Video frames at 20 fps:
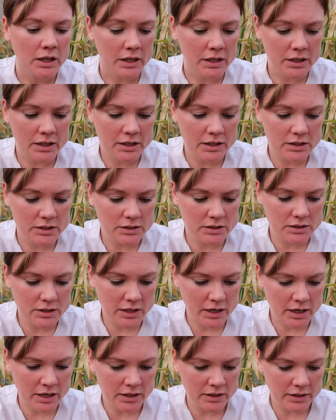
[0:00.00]
And
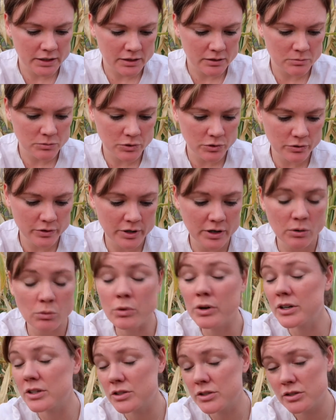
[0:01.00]
I let him know that I
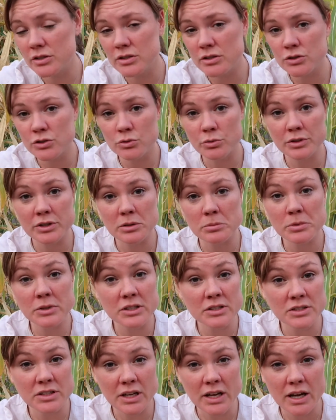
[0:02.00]
wanted to join the
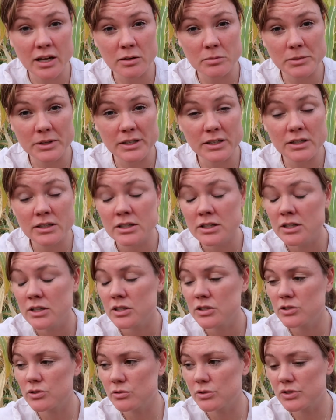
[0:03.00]
police academy.
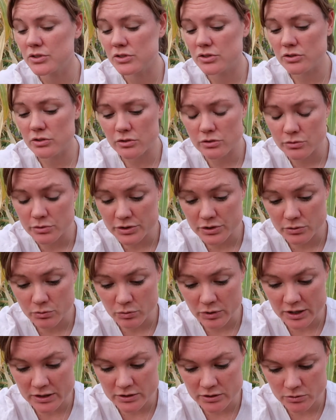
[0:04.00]
So this is another reason
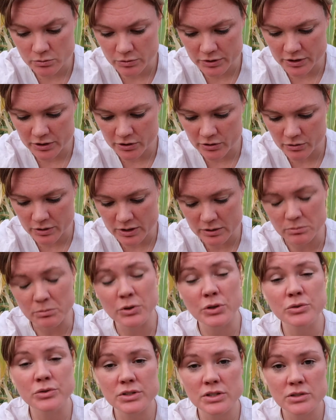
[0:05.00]
why I did want to go ahead and
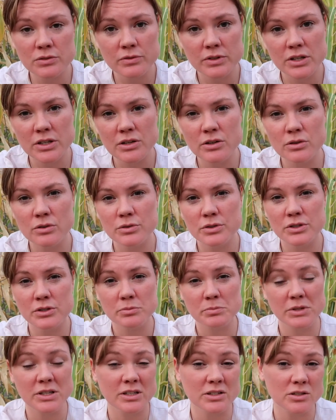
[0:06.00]
post this video, is
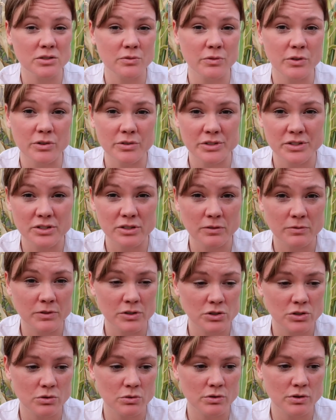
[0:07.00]
because of all the stuff
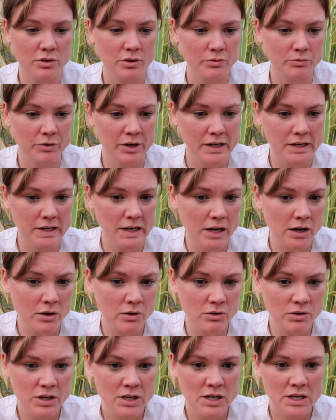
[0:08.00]
that's going on right
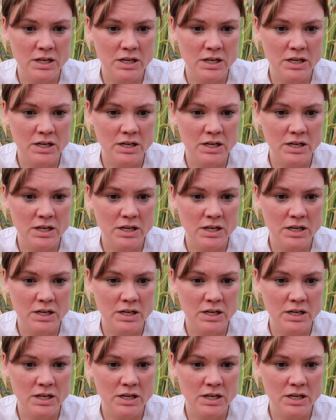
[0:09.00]
now.